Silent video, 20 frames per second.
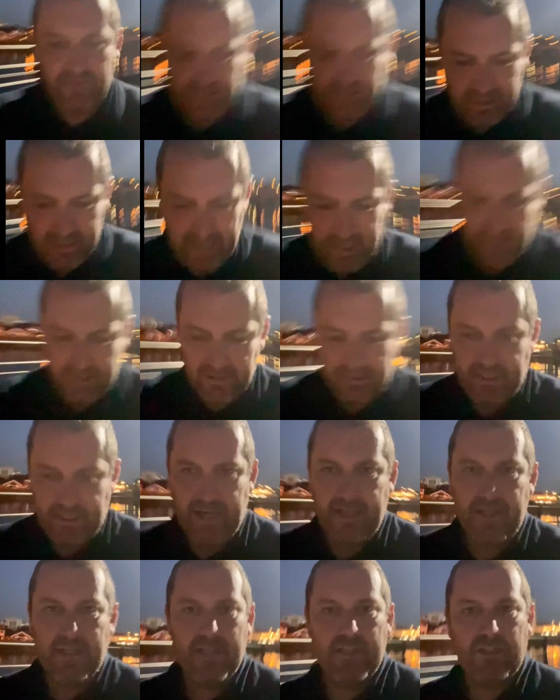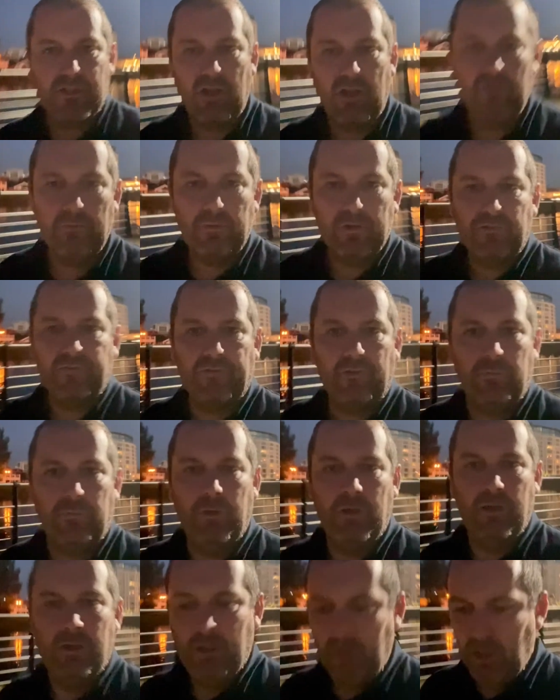in it, taking so much from
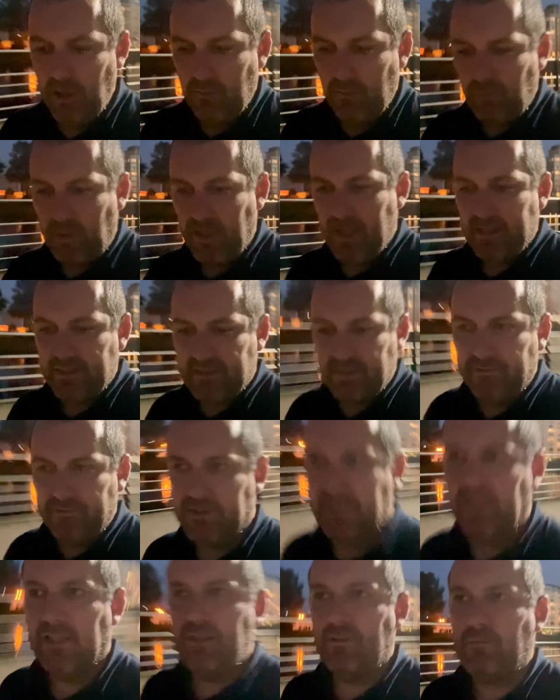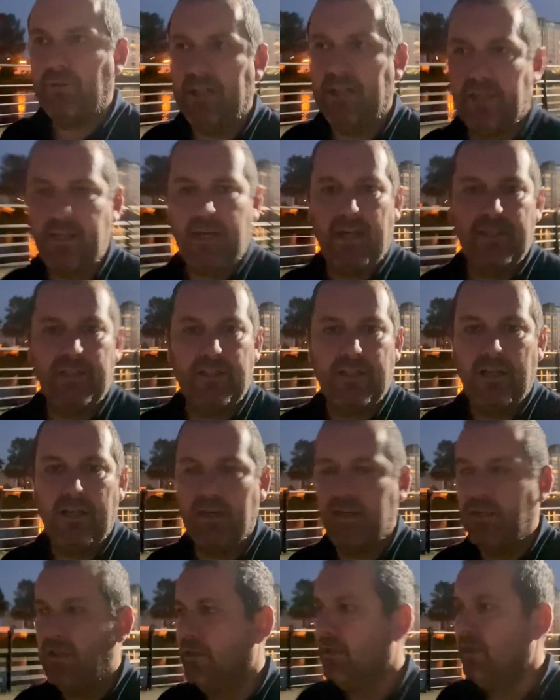my activity at the weekend
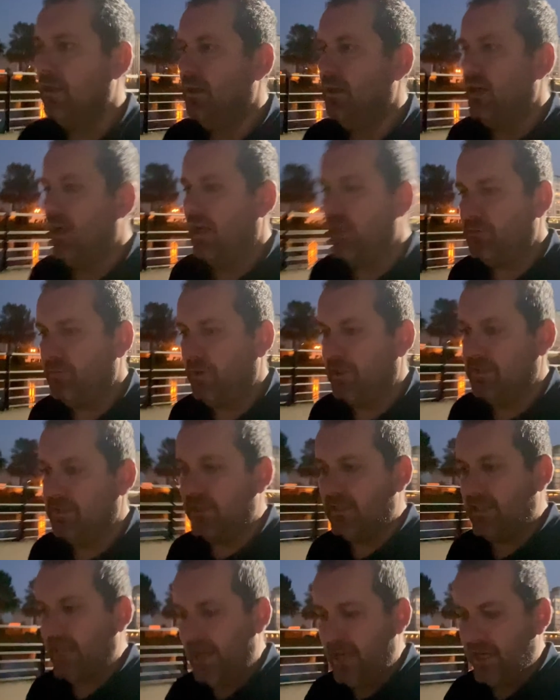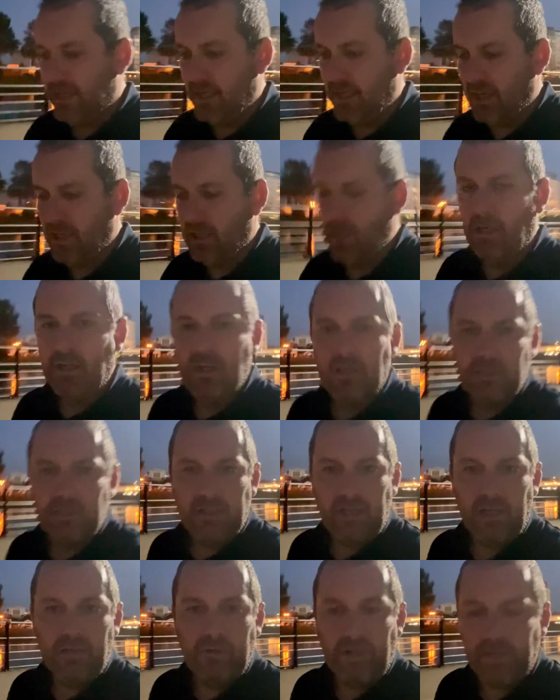as meant today. You
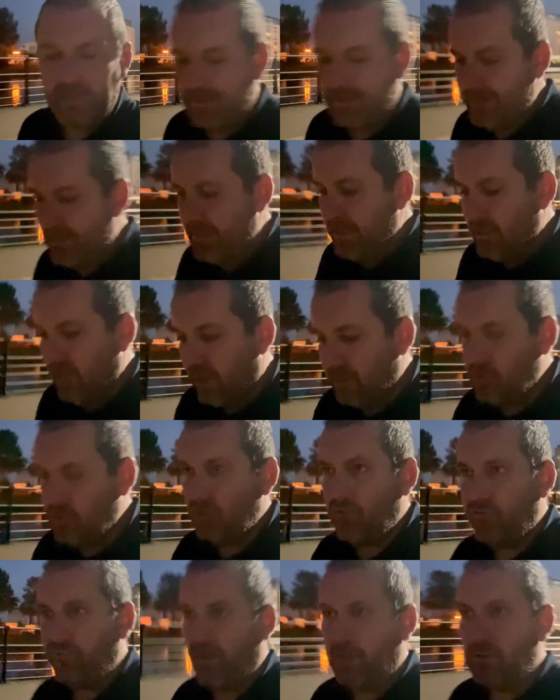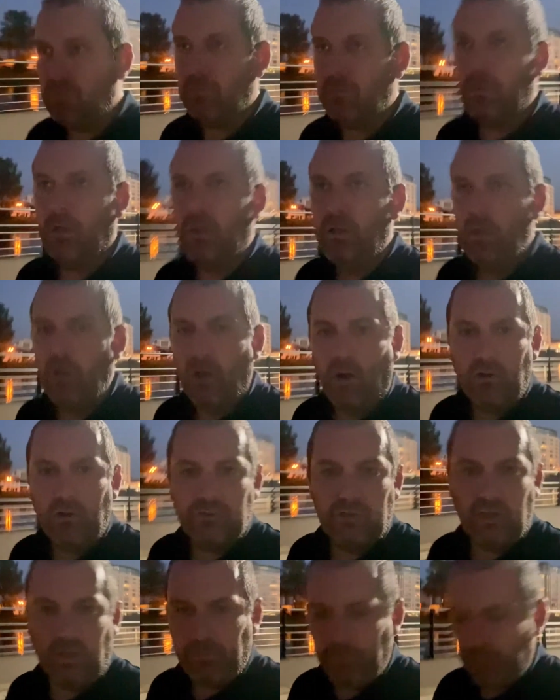know, I just felt on
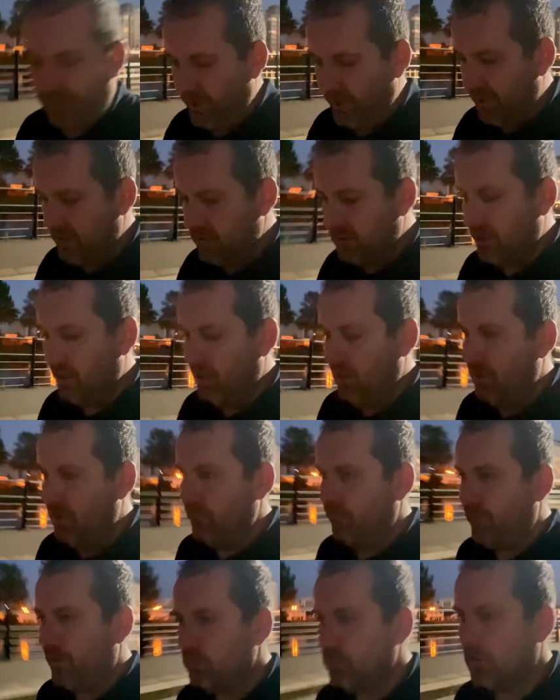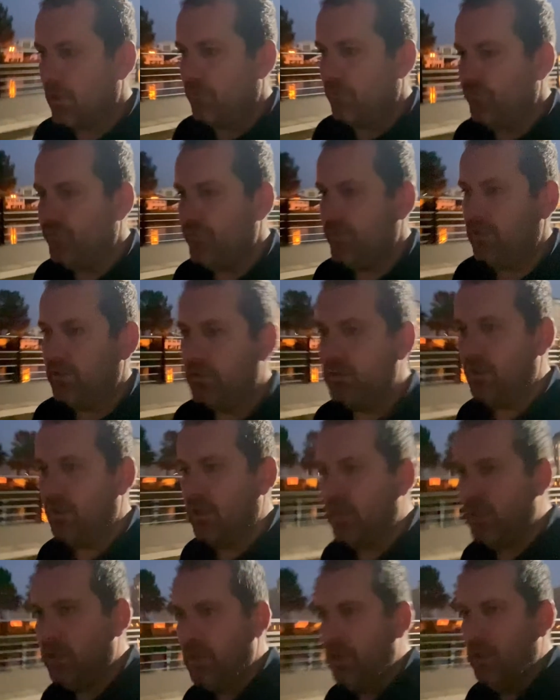top of things, felt confident.
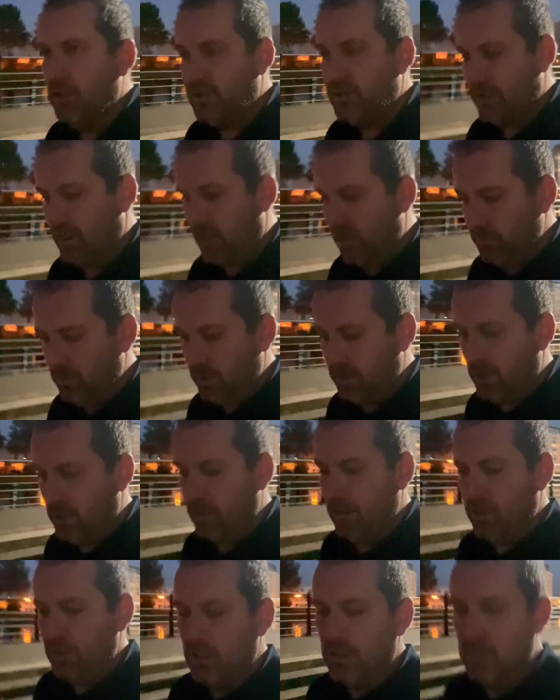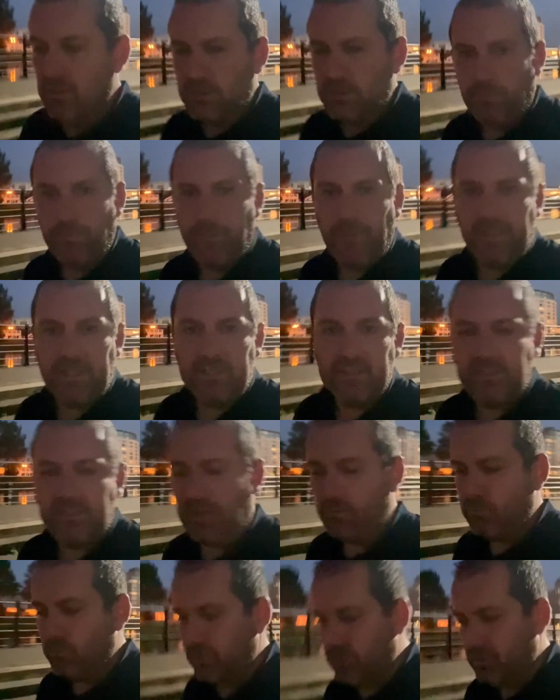You know, and some things that
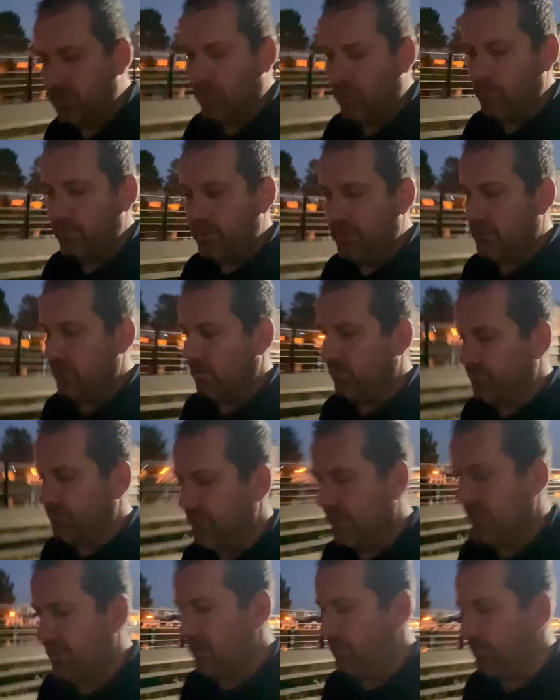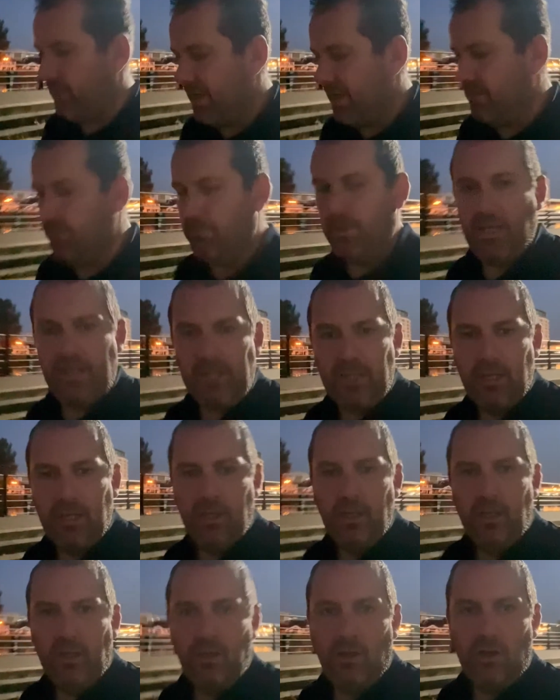would normally sort of niggle away at me,
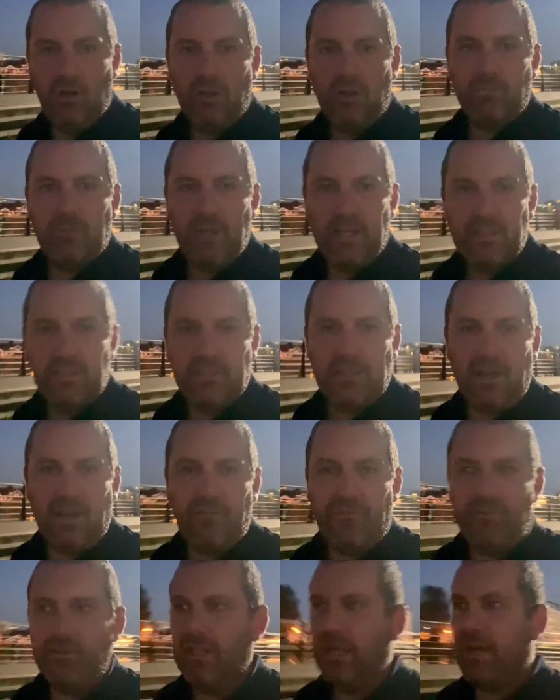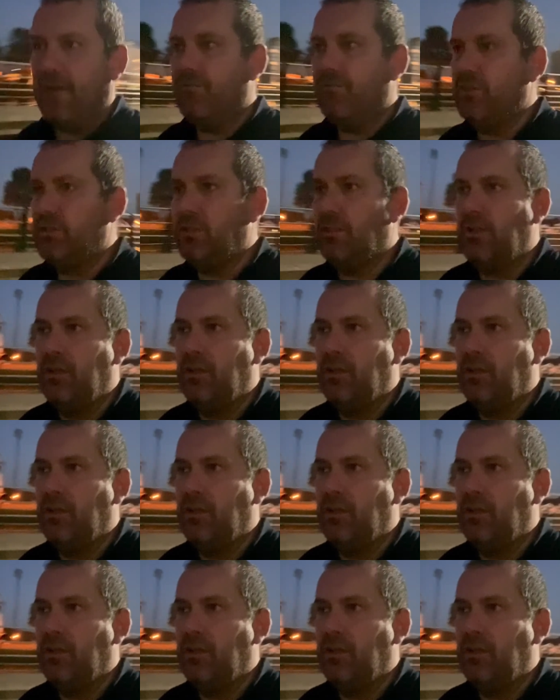irk me, definitely haven't.